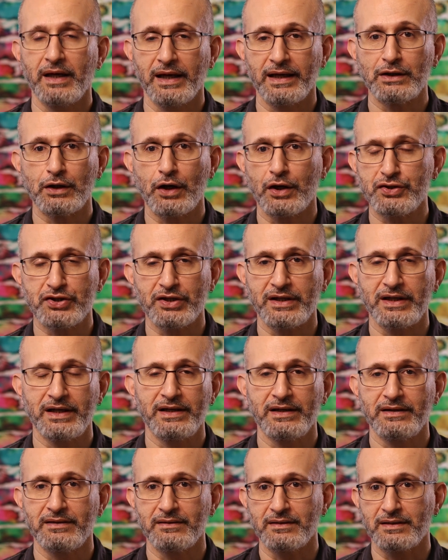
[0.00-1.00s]
enlarging it
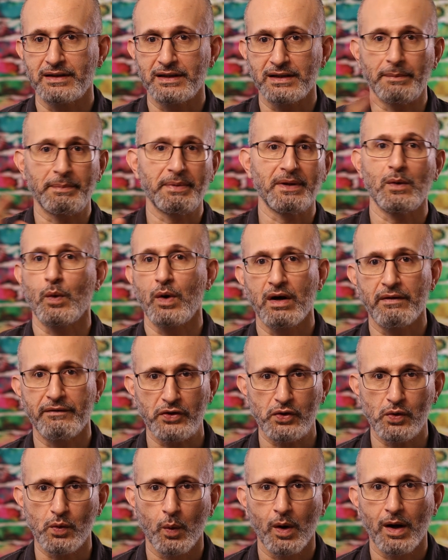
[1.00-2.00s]
and clipping wherever
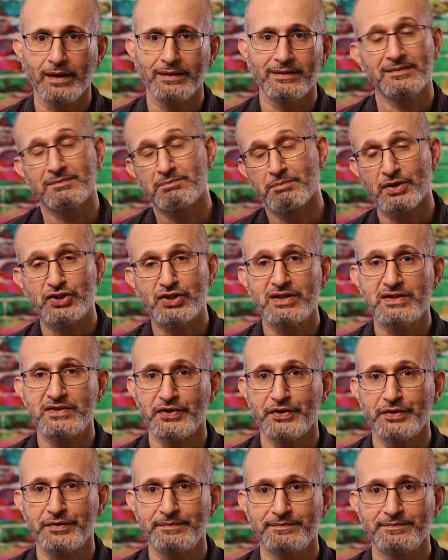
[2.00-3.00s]
you want. Much
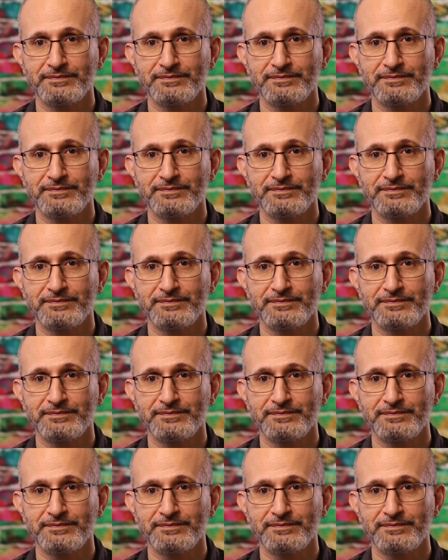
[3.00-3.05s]
easier.